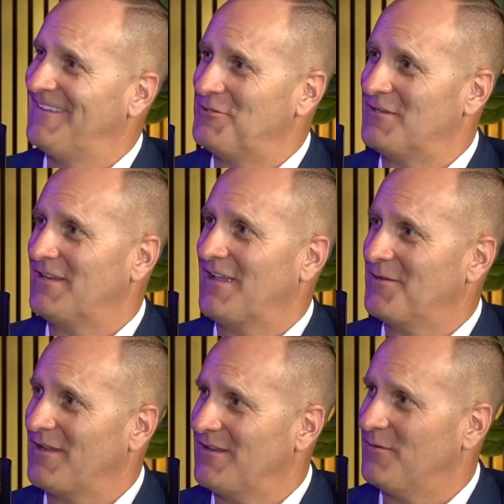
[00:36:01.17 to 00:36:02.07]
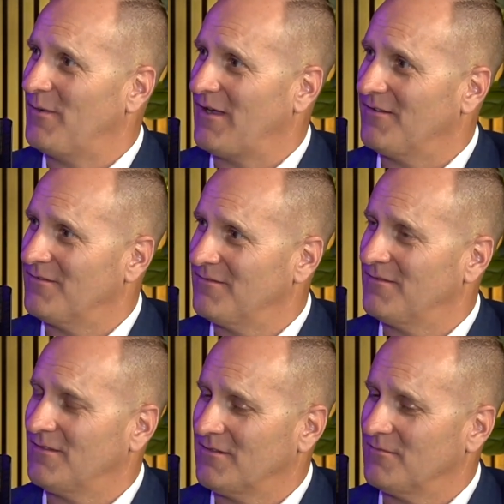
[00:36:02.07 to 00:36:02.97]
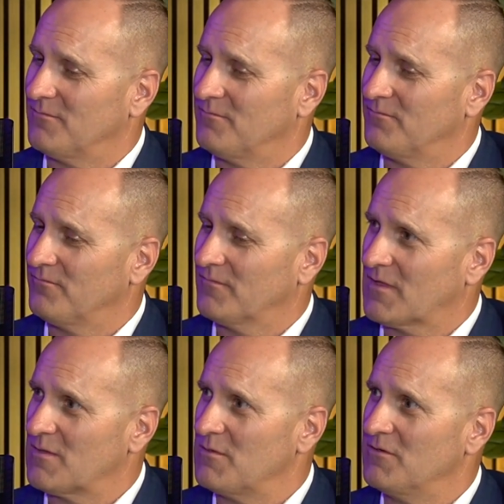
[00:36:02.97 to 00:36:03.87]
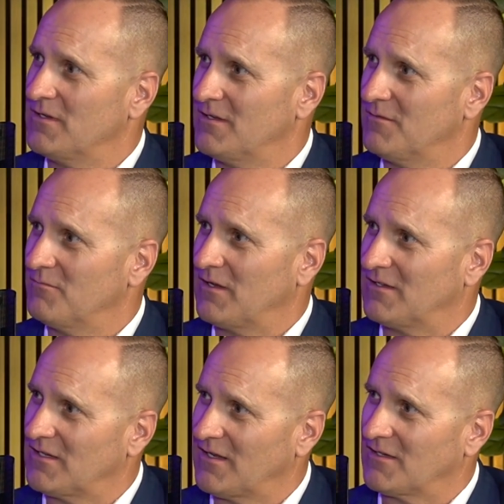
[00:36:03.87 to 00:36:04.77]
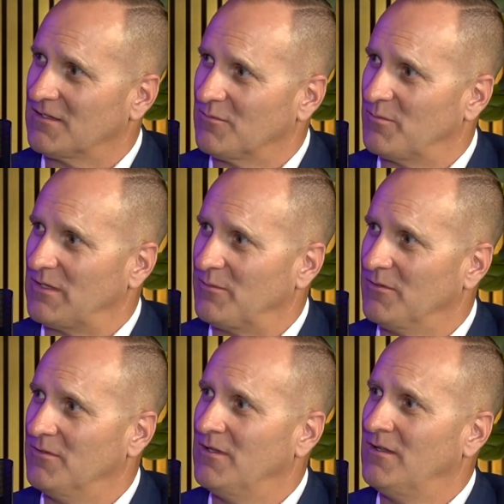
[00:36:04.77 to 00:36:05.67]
You get animated about community and connecting with people.